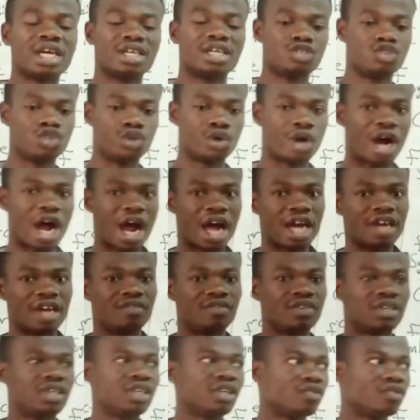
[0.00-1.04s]
they are
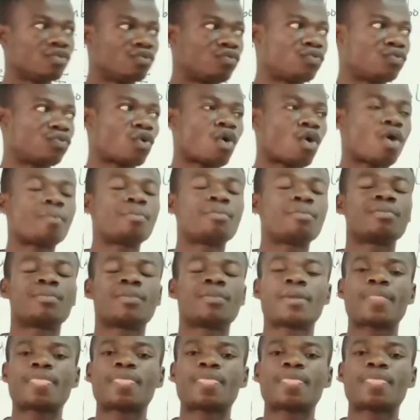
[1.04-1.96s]
derived from